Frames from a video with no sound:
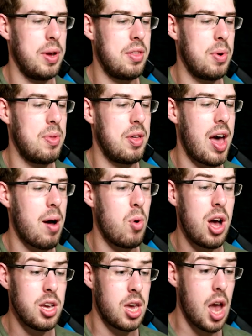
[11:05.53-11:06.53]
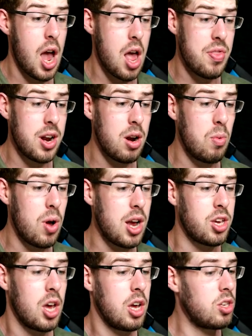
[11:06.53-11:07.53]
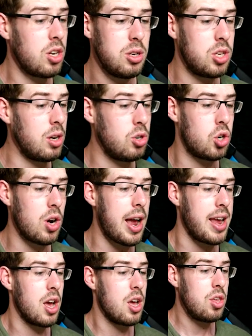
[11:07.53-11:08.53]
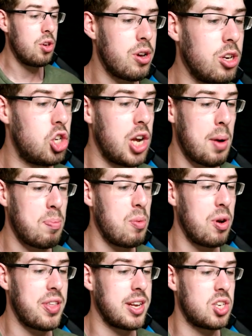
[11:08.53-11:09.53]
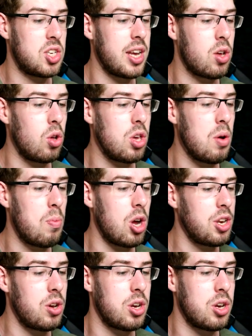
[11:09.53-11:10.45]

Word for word: Will that work? Yeah, that'll work. Don't, don't try. You can jab me with that stick all you want.